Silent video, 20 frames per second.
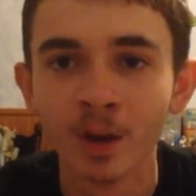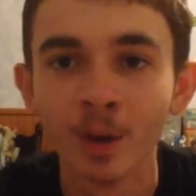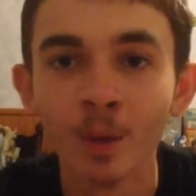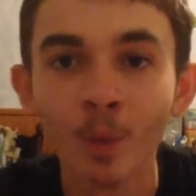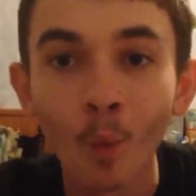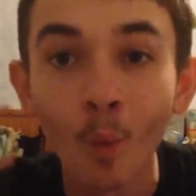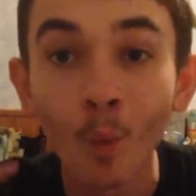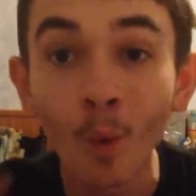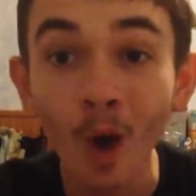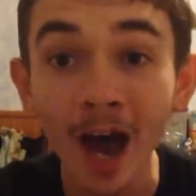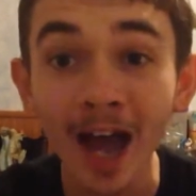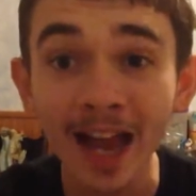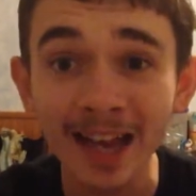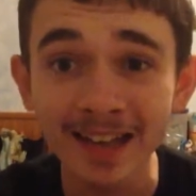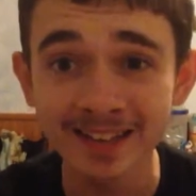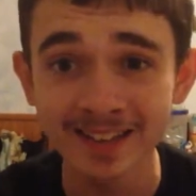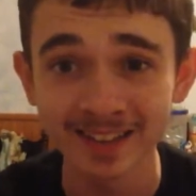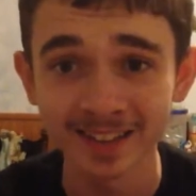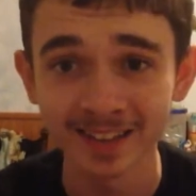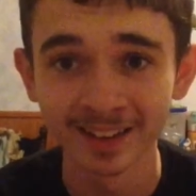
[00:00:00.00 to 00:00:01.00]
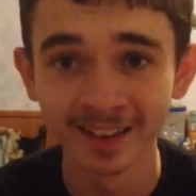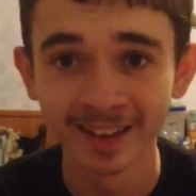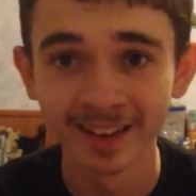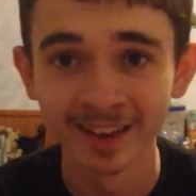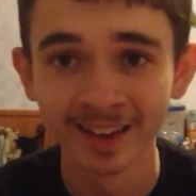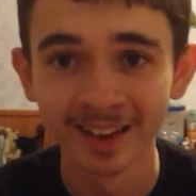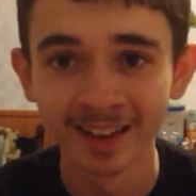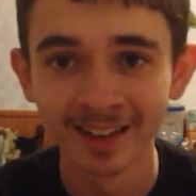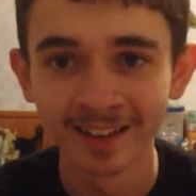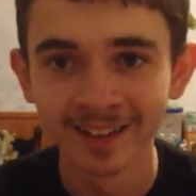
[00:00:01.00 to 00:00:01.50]
What?
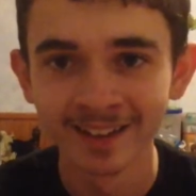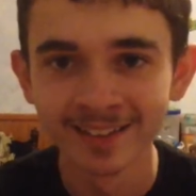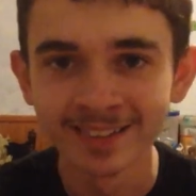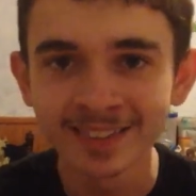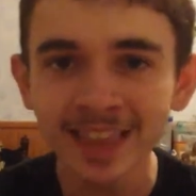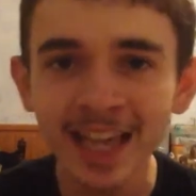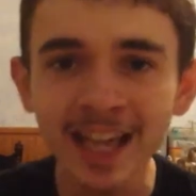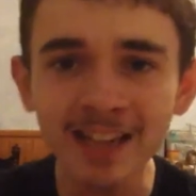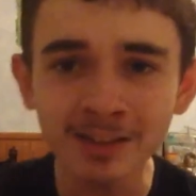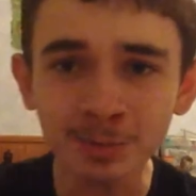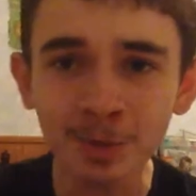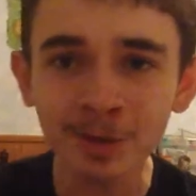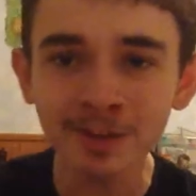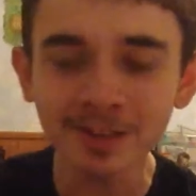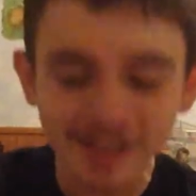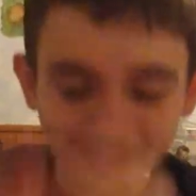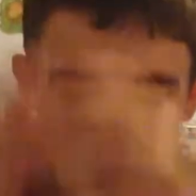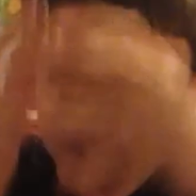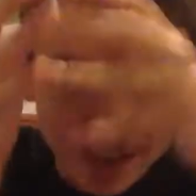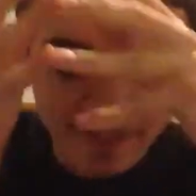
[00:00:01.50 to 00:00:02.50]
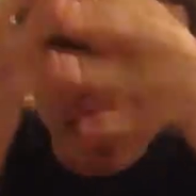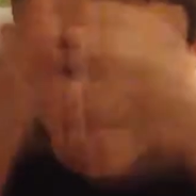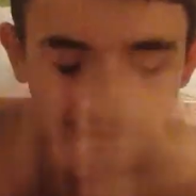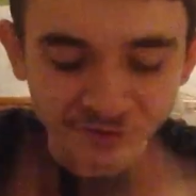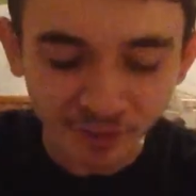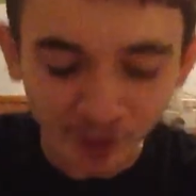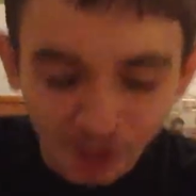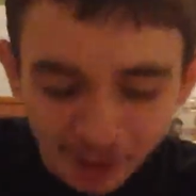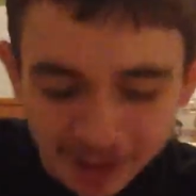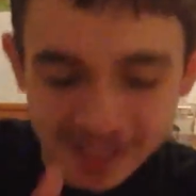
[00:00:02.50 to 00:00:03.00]
That's probably the
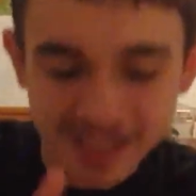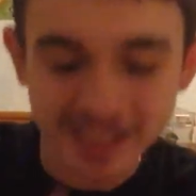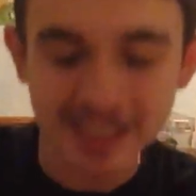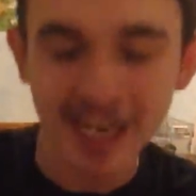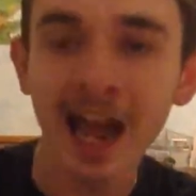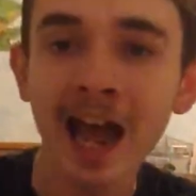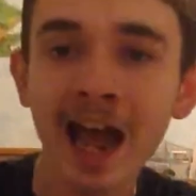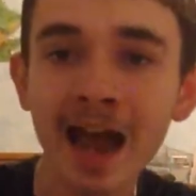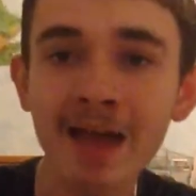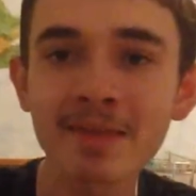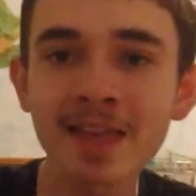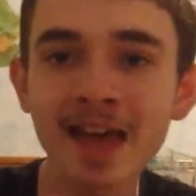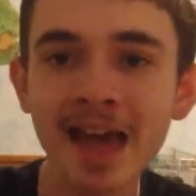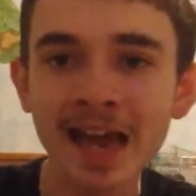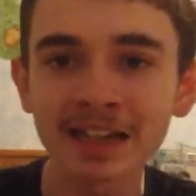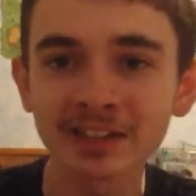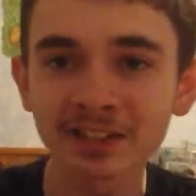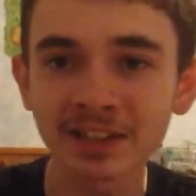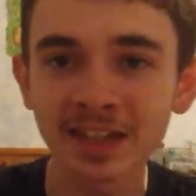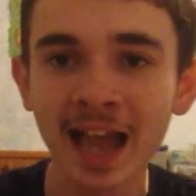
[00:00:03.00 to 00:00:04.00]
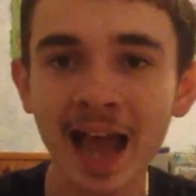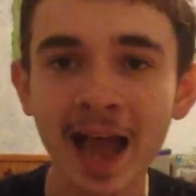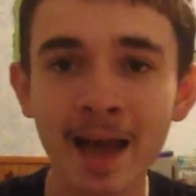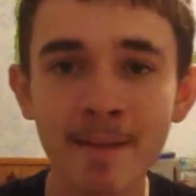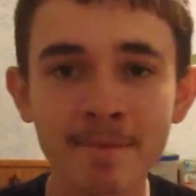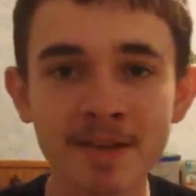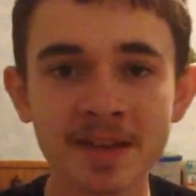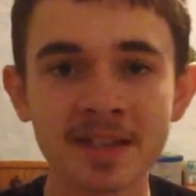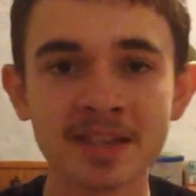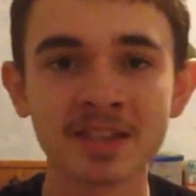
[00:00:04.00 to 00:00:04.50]
first time that actually
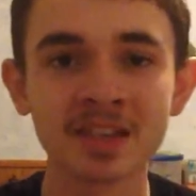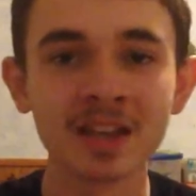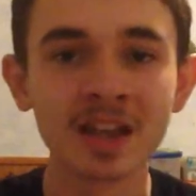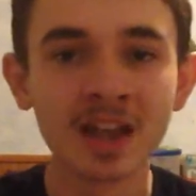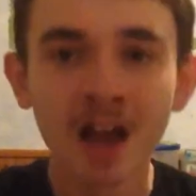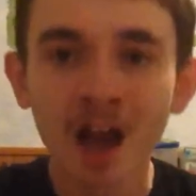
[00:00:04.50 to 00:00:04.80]
happened.